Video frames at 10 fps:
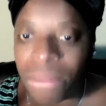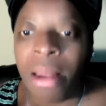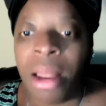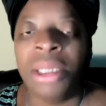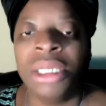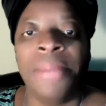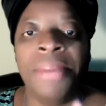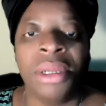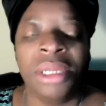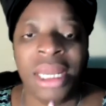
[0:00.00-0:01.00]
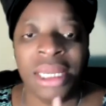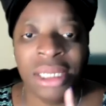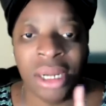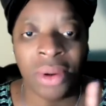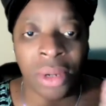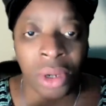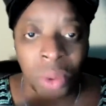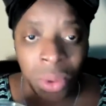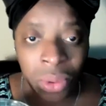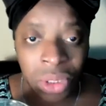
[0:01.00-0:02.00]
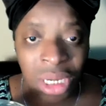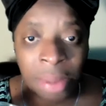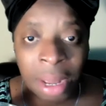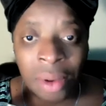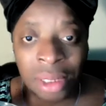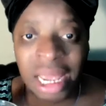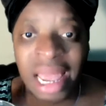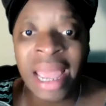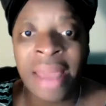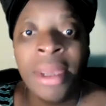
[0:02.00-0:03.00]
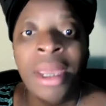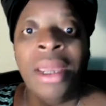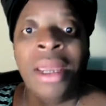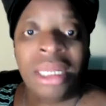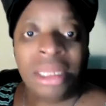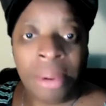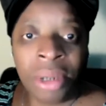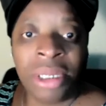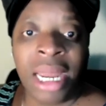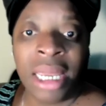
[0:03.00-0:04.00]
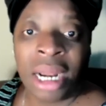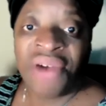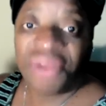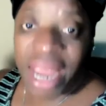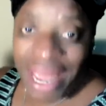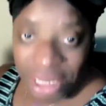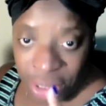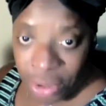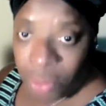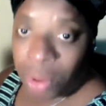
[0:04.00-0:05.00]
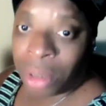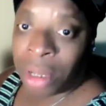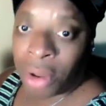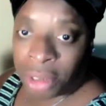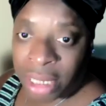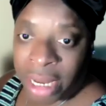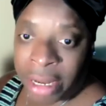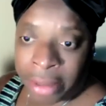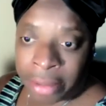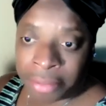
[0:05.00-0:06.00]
Because see, a person that sit on a cruise ship all the time is a person that get off their ass and go to work all the time.